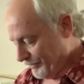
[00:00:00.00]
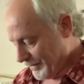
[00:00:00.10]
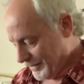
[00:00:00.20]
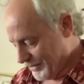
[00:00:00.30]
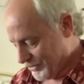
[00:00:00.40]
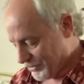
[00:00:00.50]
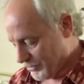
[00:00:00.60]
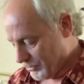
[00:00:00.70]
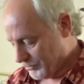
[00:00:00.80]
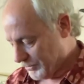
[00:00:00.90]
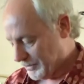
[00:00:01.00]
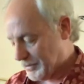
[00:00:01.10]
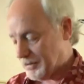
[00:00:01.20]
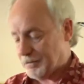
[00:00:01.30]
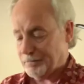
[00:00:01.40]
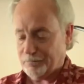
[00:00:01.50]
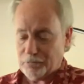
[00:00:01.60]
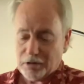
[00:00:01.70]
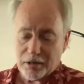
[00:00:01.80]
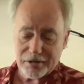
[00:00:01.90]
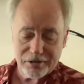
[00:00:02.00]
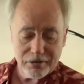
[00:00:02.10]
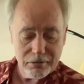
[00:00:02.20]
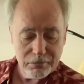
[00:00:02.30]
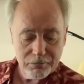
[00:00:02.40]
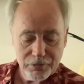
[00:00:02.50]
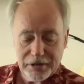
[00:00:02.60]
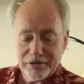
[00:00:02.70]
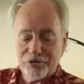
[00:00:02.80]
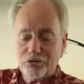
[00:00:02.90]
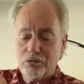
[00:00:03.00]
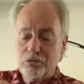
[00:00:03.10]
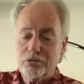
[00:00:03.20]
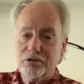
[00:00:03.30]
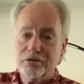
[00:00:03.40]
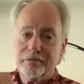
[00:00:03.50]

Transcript: These are called awesome insoles.